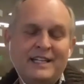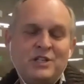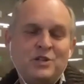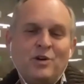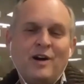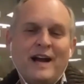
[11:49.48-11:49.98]

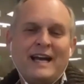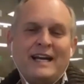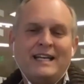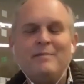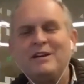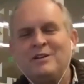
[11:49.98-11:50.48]
elites who are
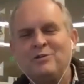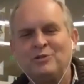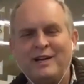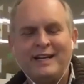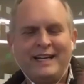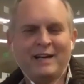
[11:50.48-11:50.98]
academics
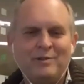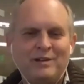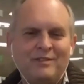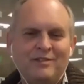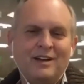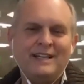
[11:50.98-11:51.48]
will try to get
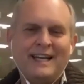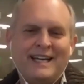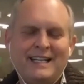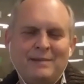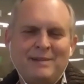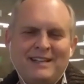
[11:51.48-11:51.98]
rid of
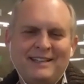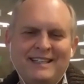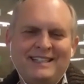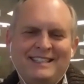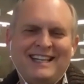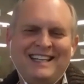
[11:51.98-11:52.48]
non-academic
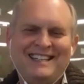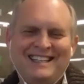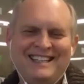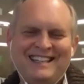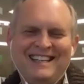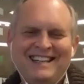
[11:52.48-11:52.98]
elites,
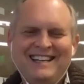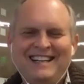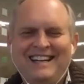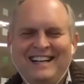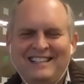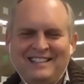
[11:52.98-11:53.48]

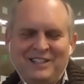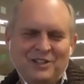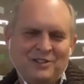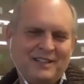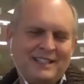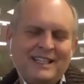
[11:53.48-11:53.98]
you know,
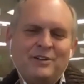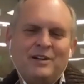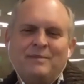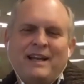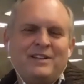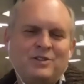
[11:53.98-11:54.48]
et cetera.
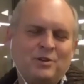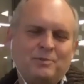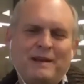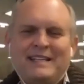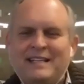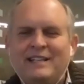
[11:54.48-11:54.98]
And so
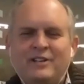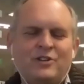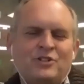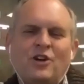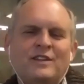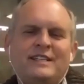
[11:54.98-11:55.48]
basically there's
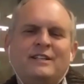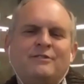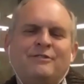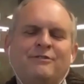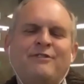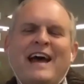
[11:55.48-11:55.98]
all these
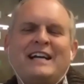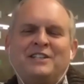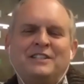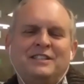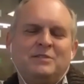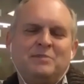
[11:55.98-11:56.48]
different
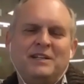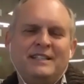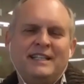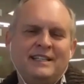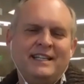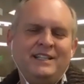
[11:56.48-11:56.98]
factions among the
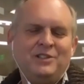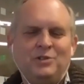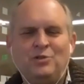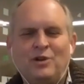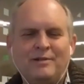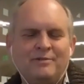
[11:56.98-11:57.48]
elites
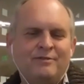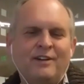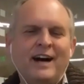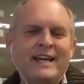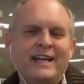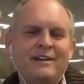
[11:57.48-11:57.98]
who are
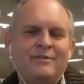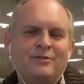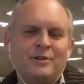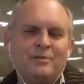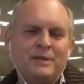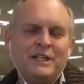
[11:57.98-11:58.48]
vying
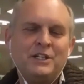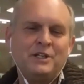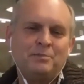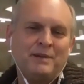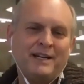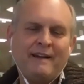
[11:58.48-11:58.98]
for position,
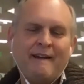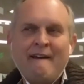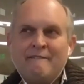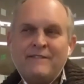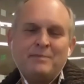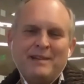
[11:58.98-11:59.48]
but
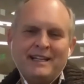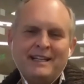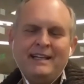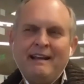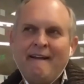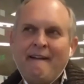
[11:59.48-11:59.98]

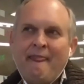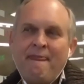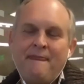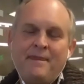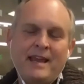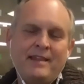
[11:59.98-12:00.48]
fundamentally
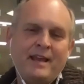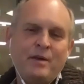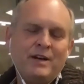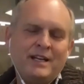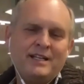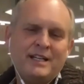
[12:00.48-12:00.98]
they
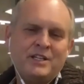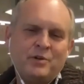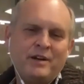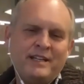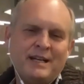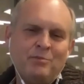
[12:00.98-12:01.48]
want to
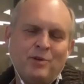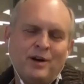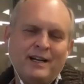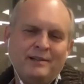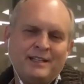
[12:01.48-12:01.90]
disagree somewhat